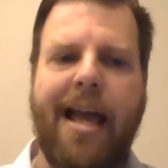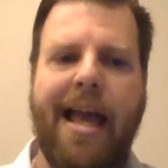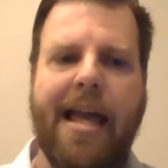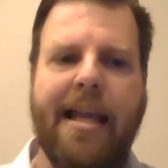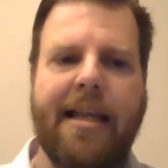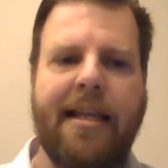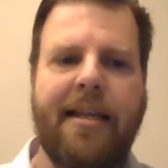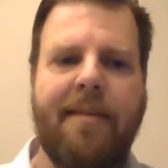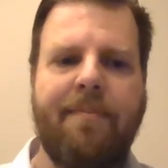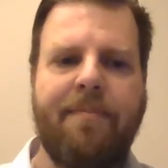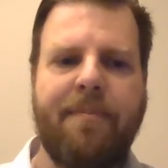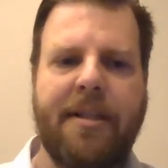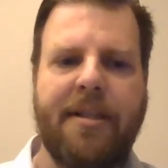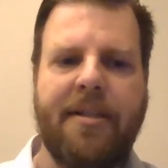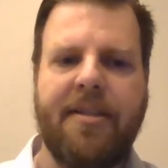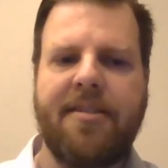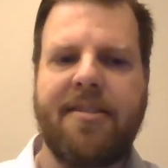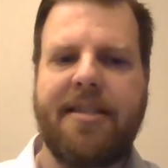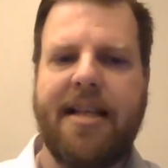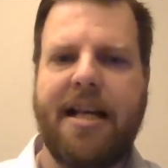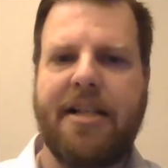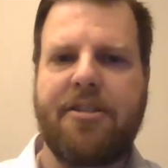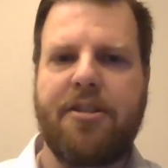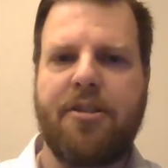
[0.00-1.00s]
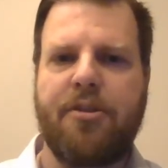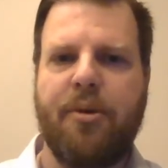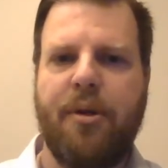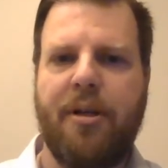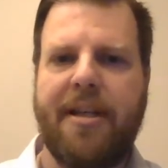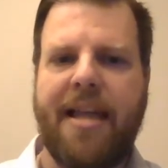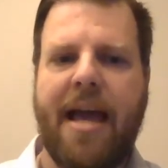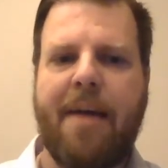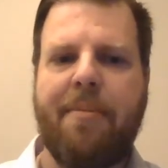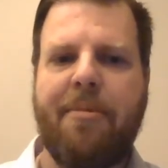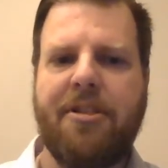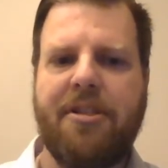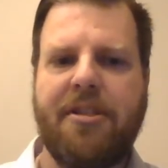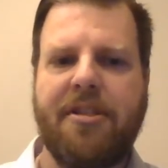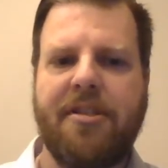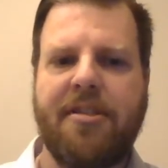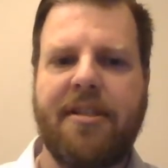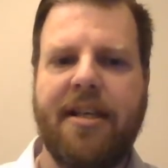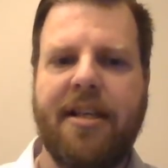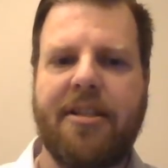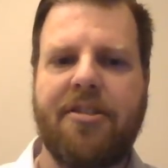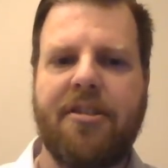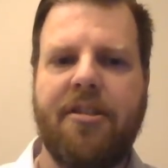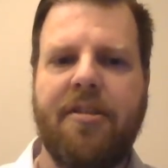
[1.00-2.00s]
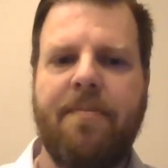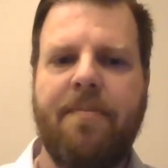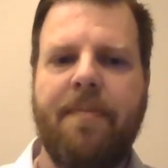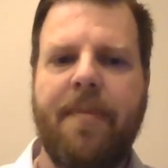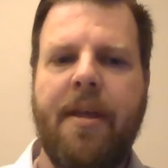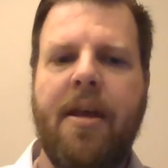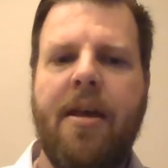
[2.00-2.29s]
any in the statutory damages section